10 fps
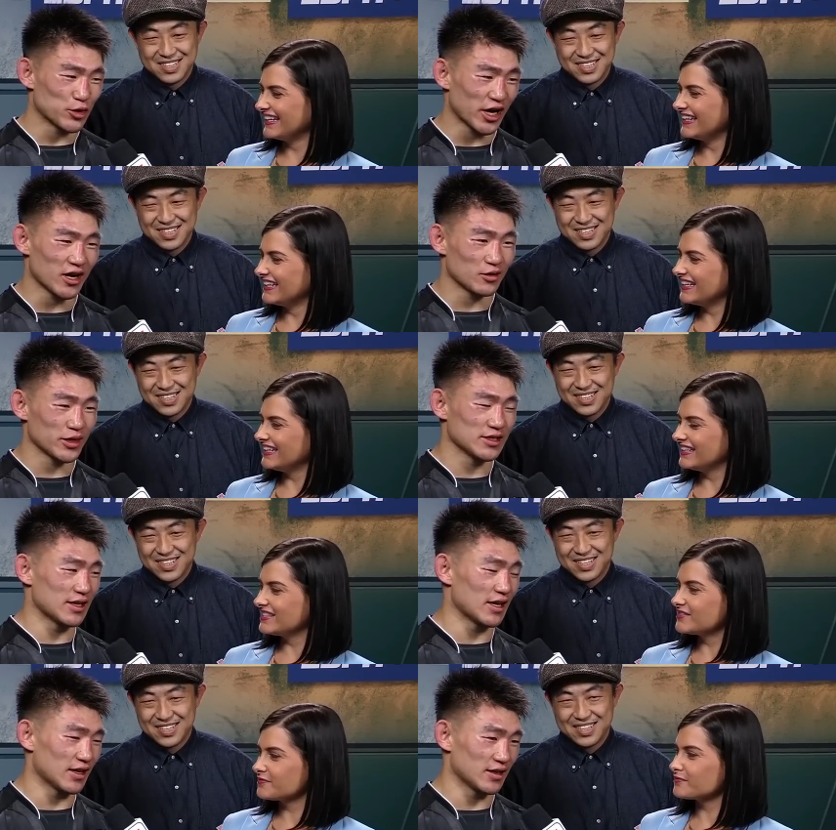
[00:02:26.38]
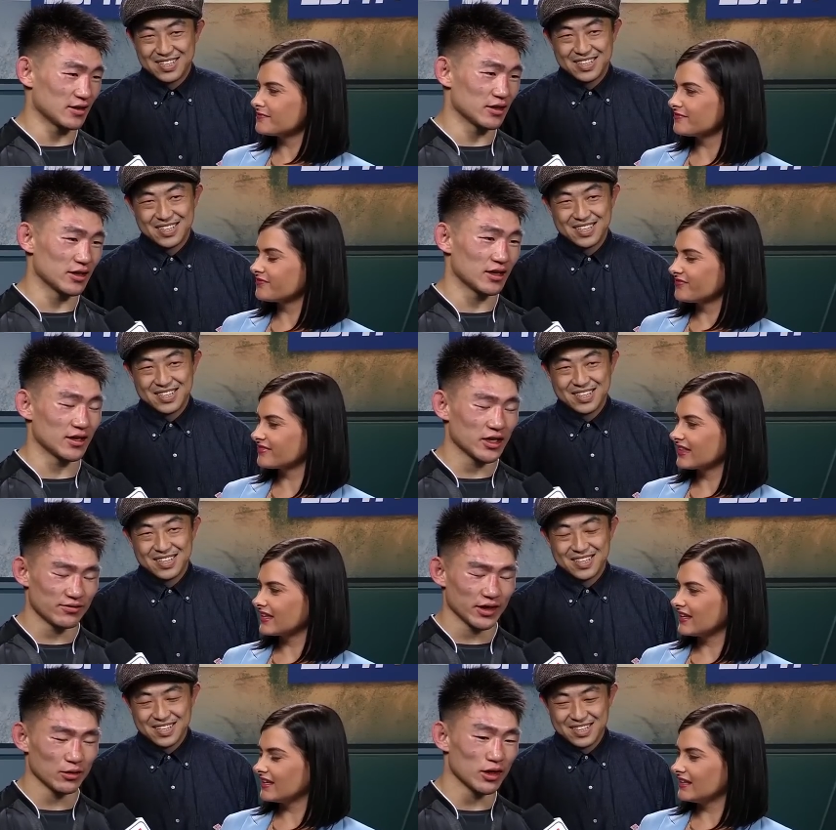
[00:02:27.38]
Speaker 1: tired with that. Yeah,
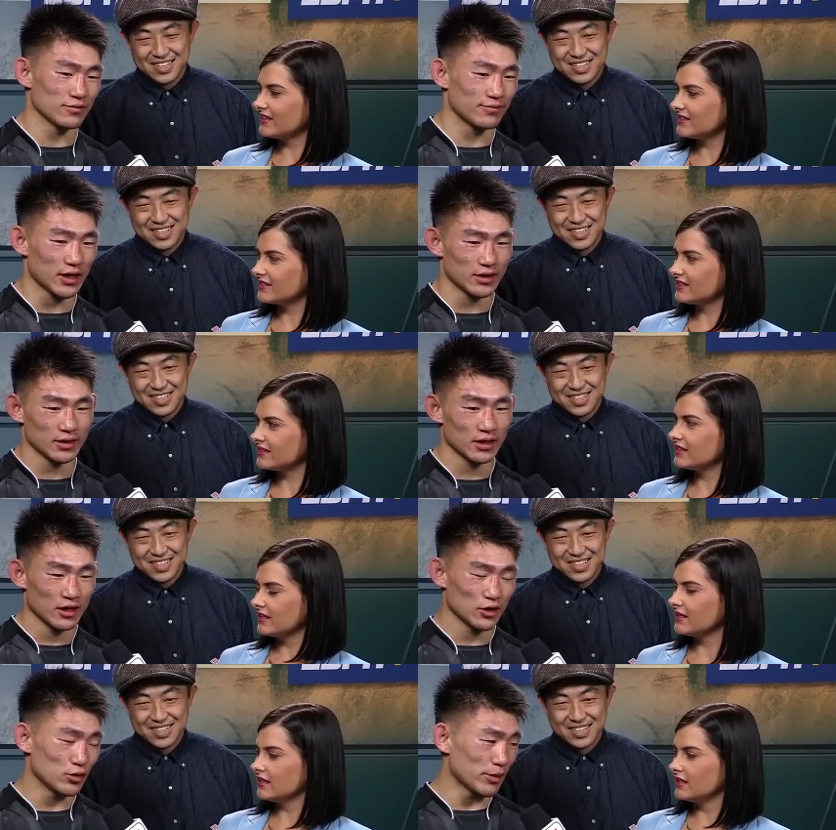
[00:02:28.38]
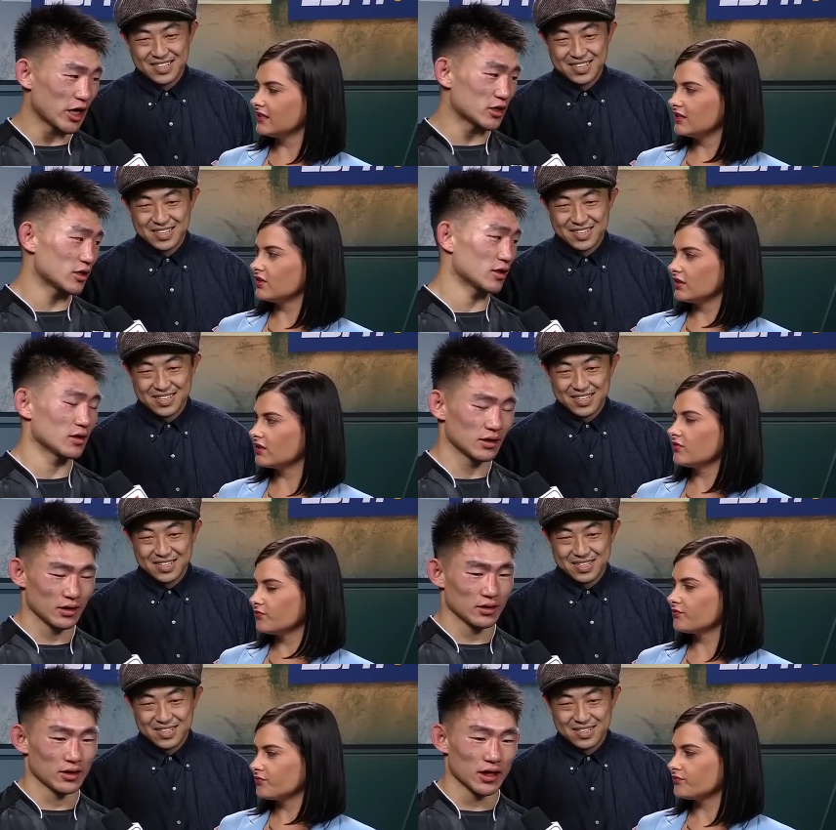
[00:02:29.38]
if he wants to fight rematch,
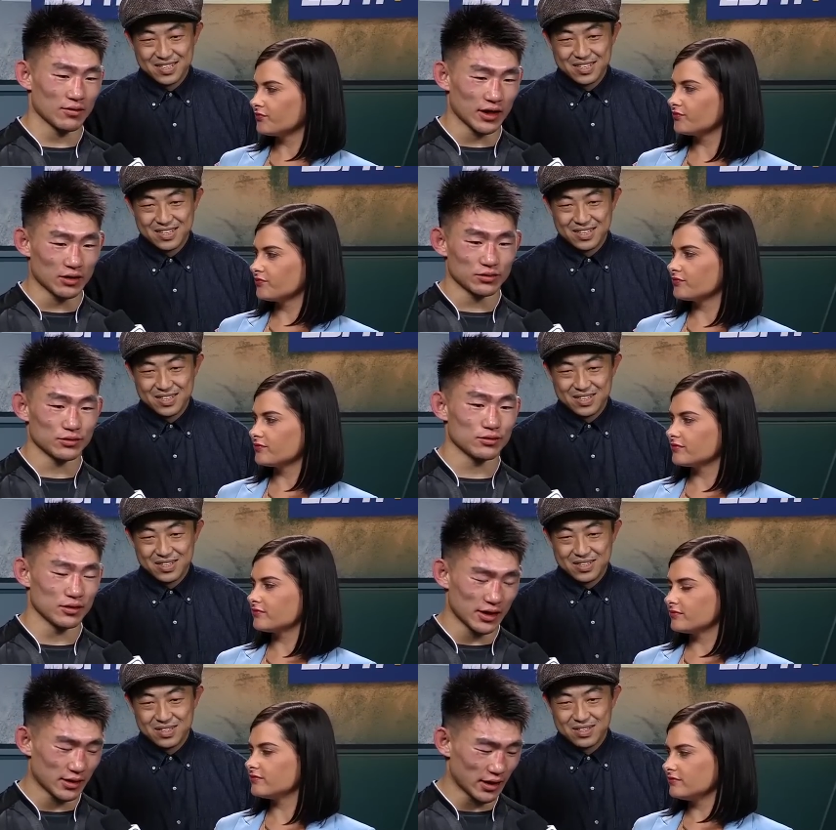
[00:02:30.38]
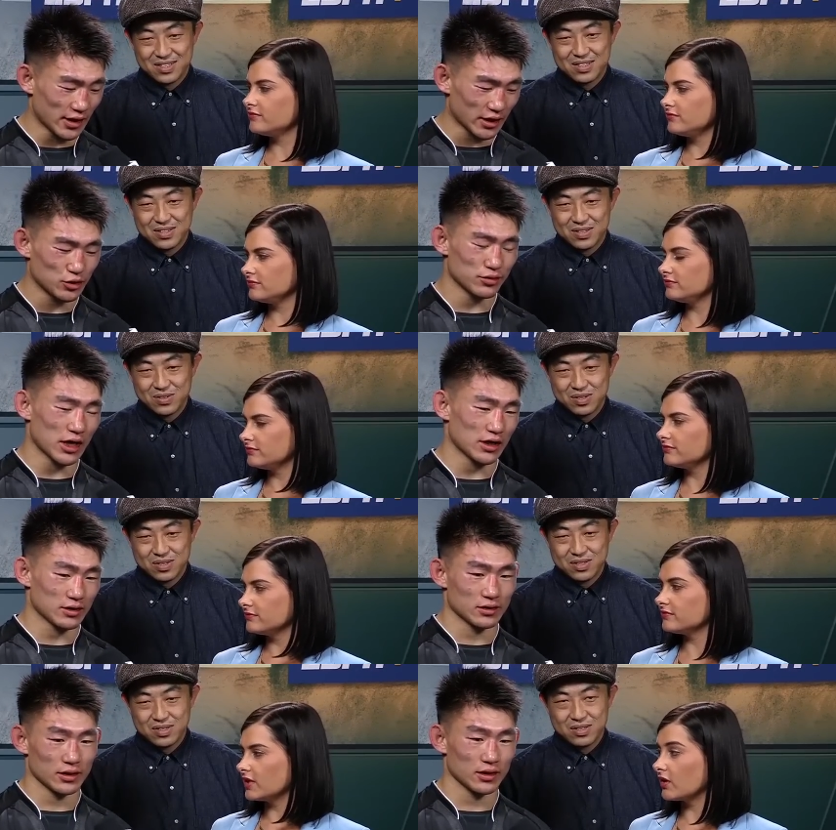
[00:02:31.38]
I like to do that.
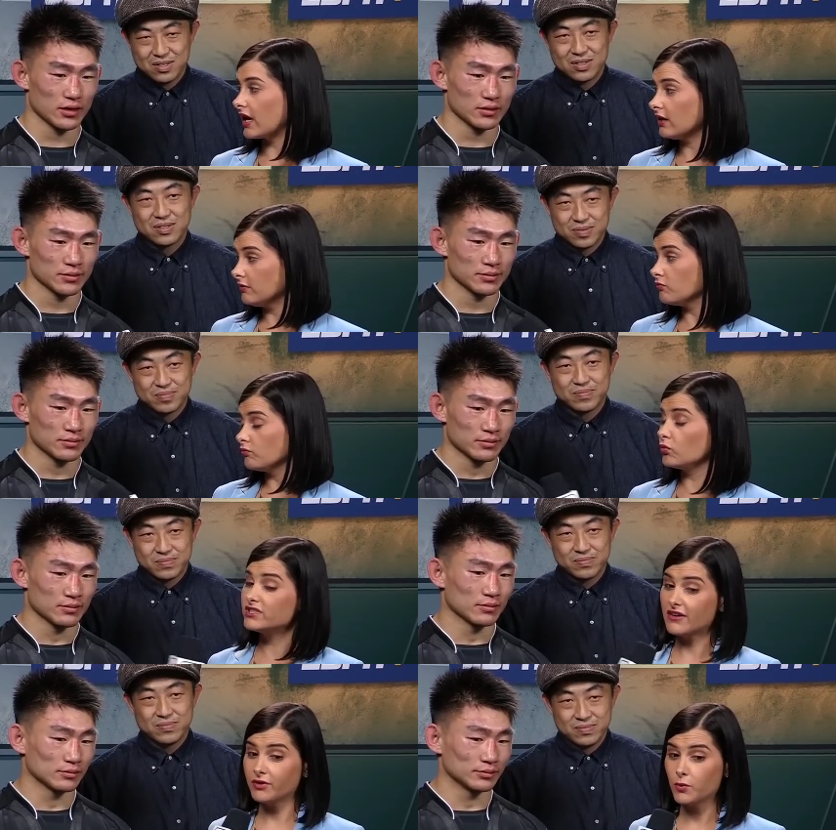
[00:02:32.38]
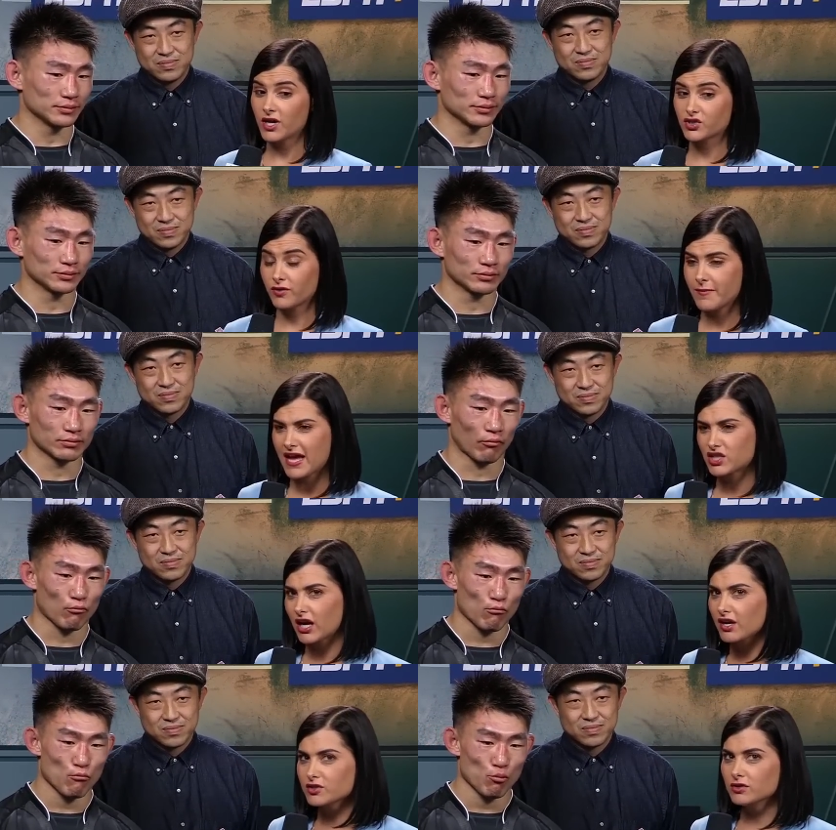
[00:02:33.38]
Yeah.
Speaker 2: Okay. We'll definitely watch the rematch. I
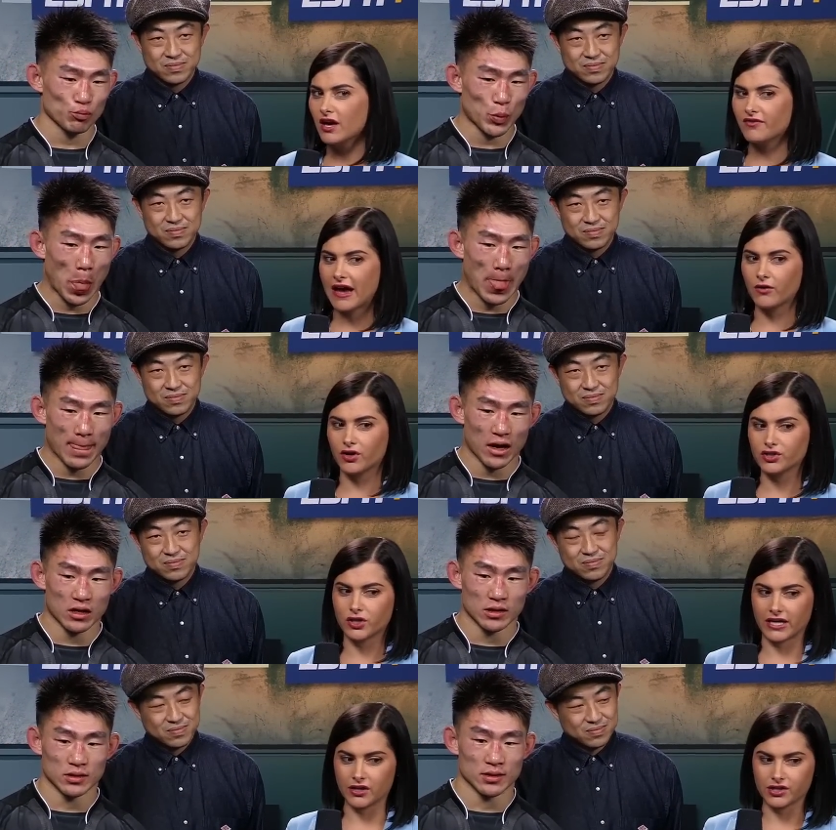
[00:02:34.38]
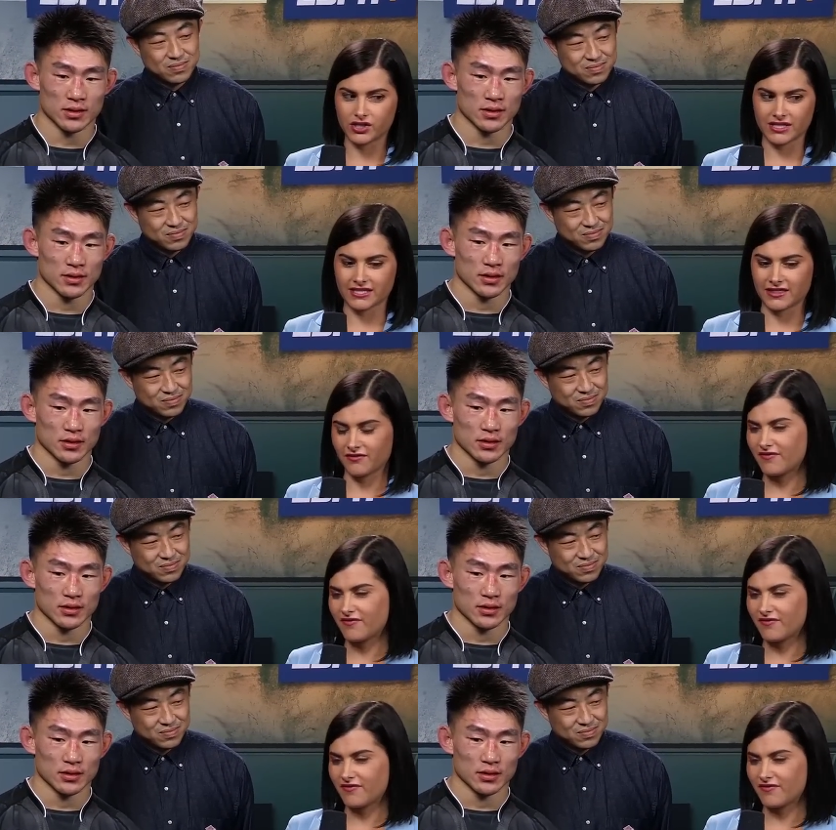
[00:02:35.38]
also love how good your English is and the